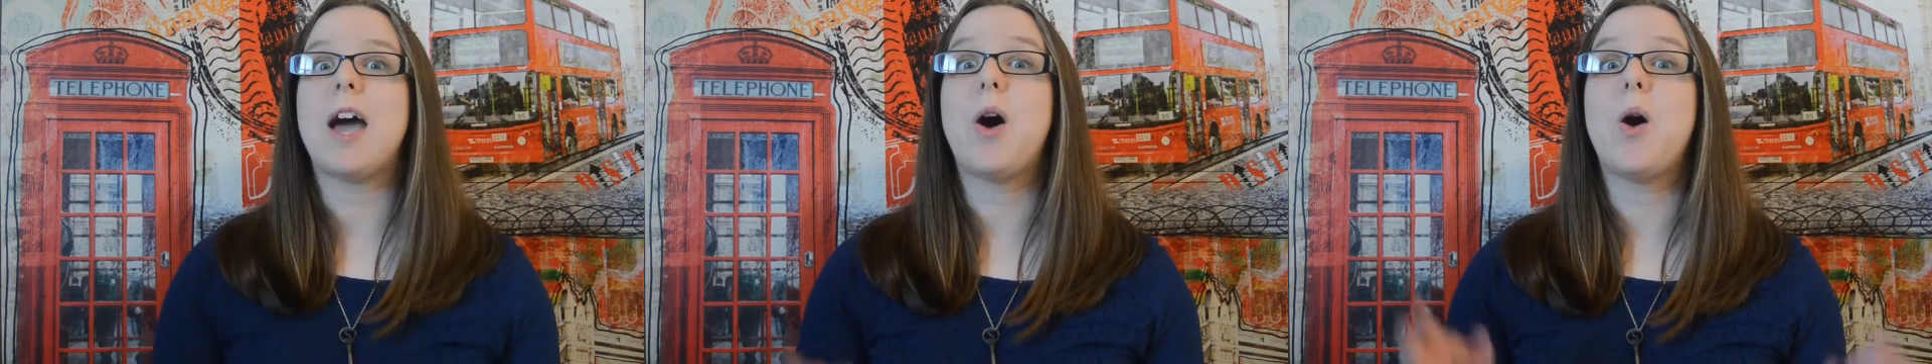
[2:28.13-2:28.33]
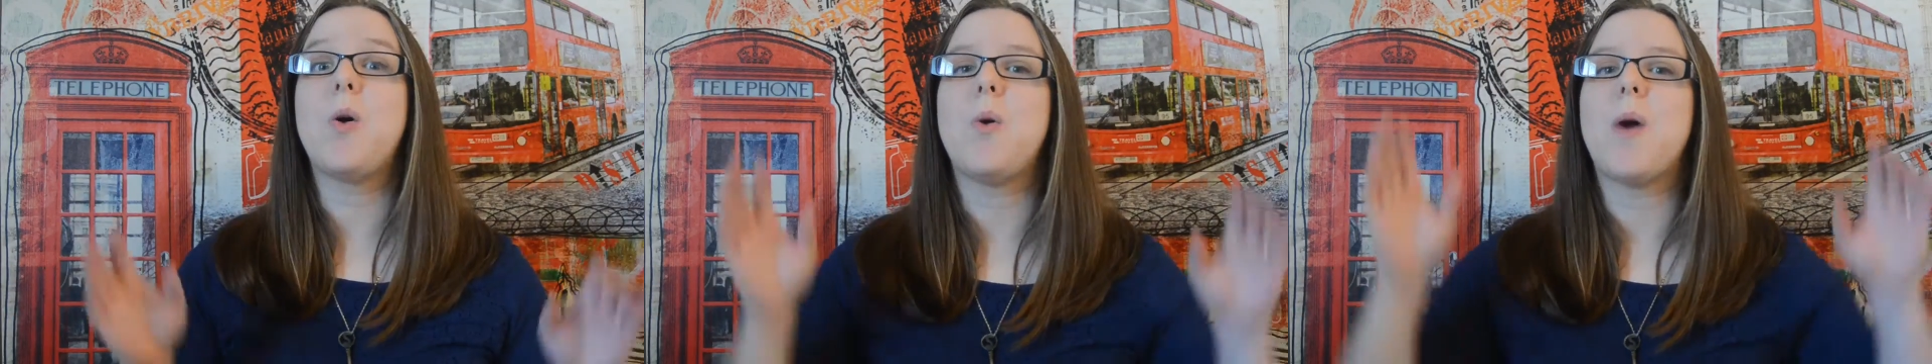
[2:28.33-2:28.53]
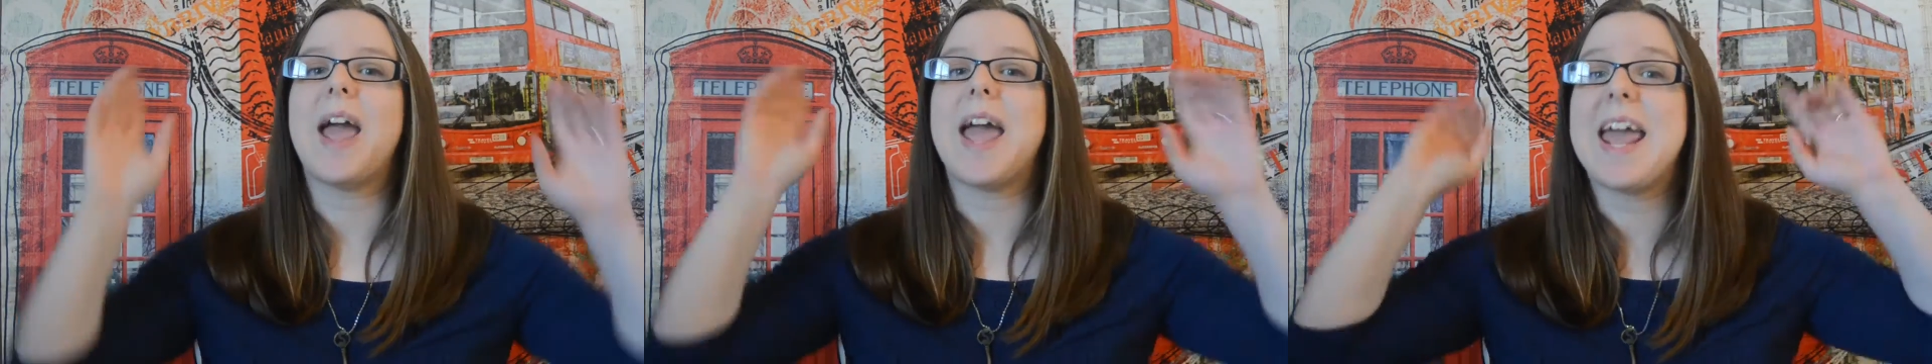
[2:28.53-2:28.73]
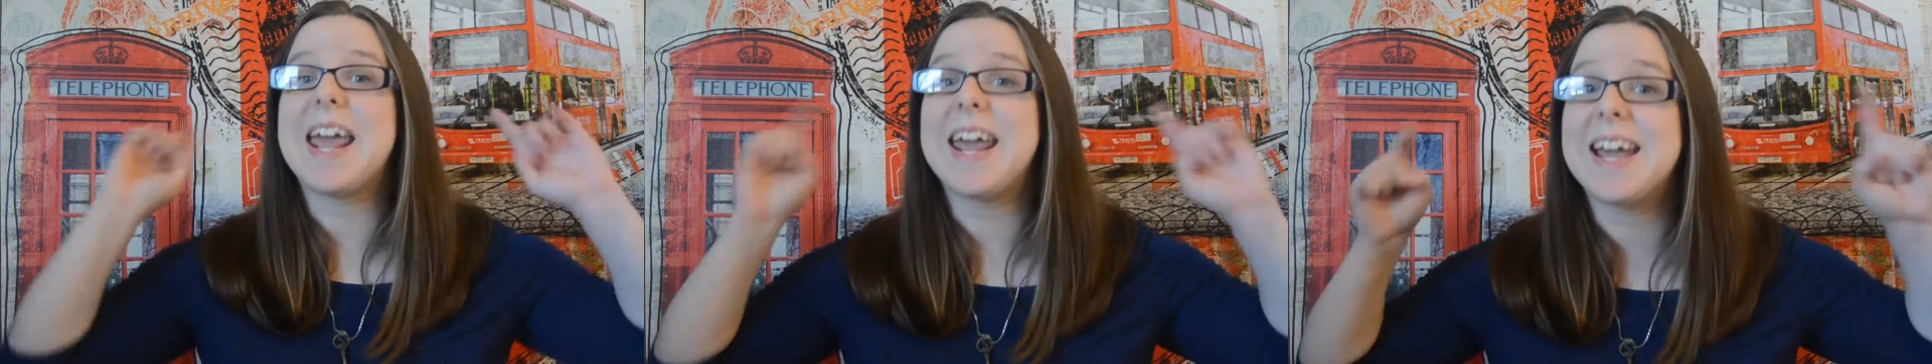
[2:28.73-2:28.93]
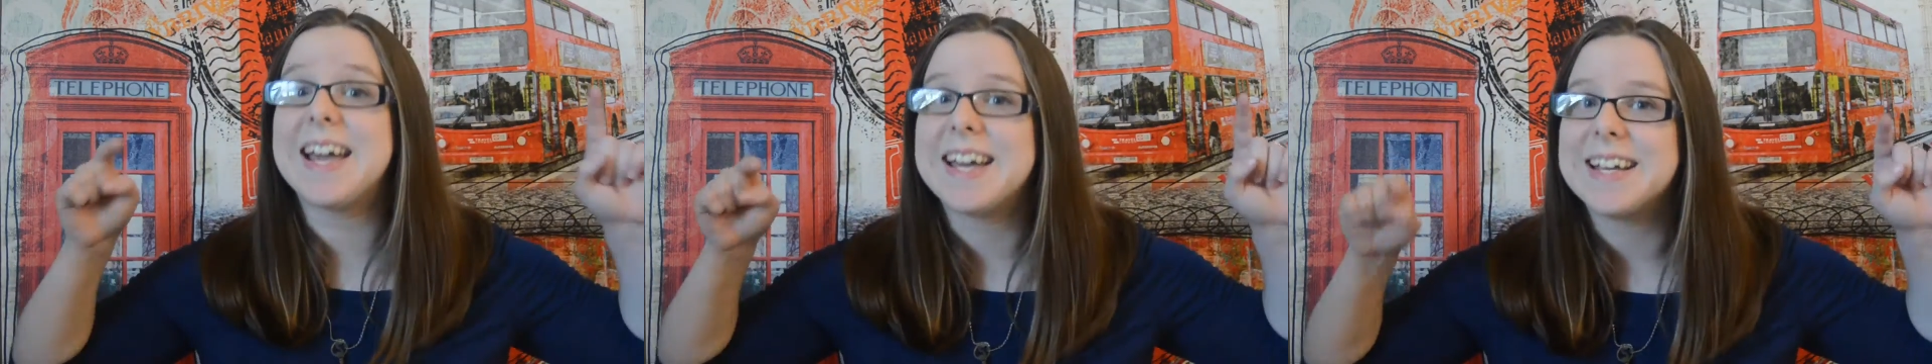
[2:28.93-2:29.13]
Oh,
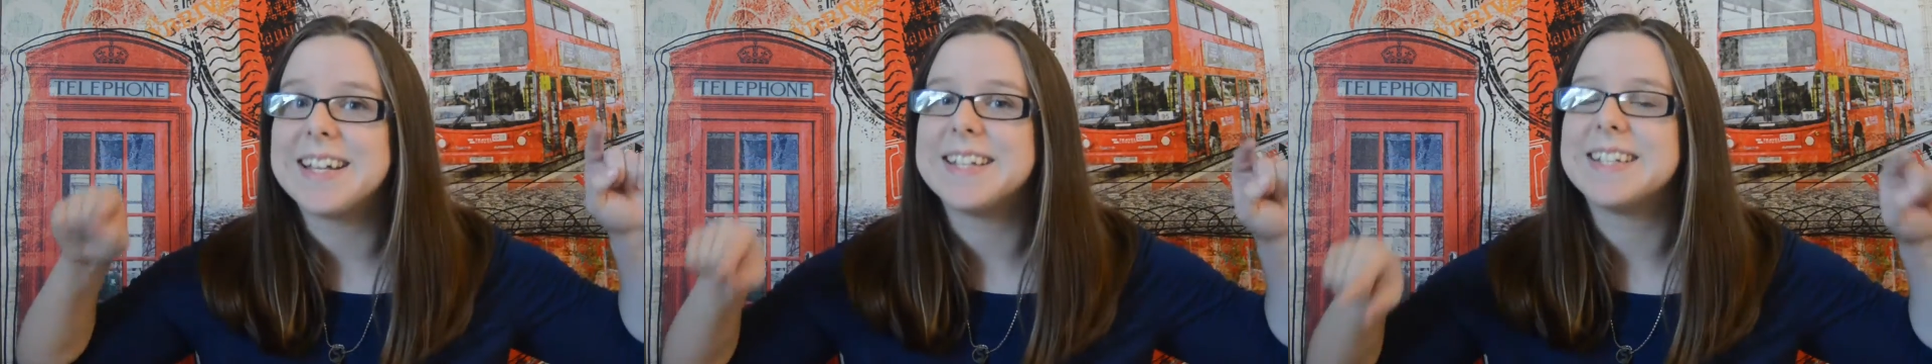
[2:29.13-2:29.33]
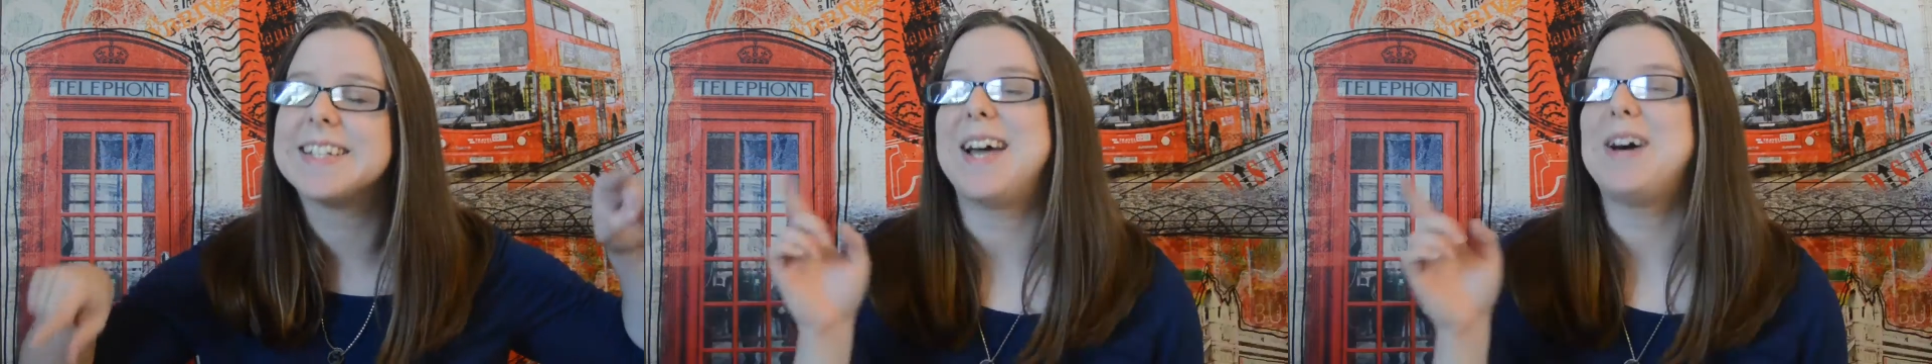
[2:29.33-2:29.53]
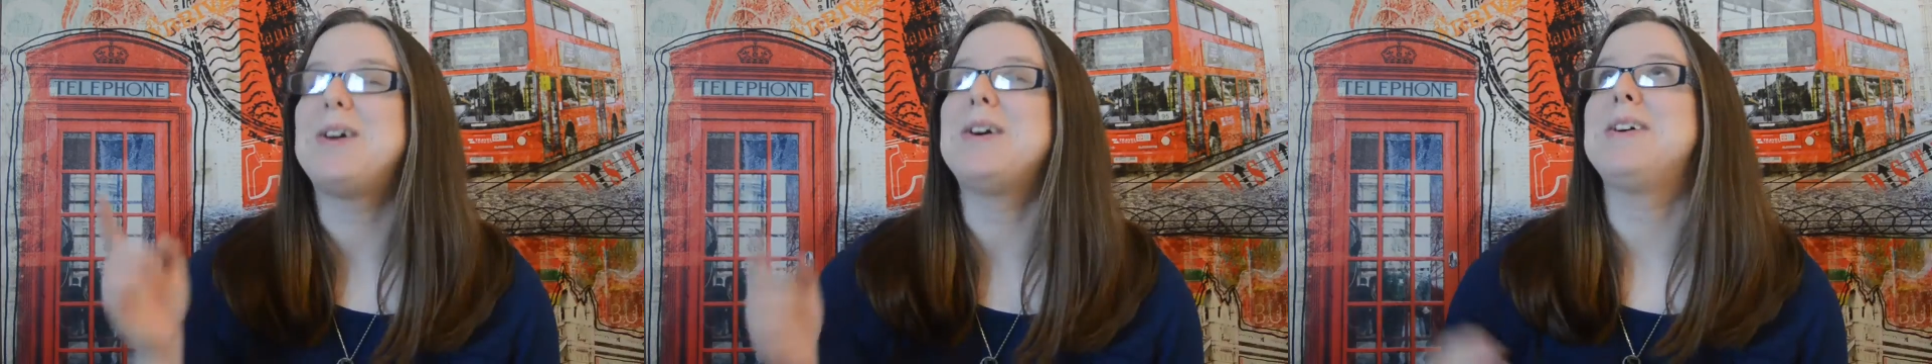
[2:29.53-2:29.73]
and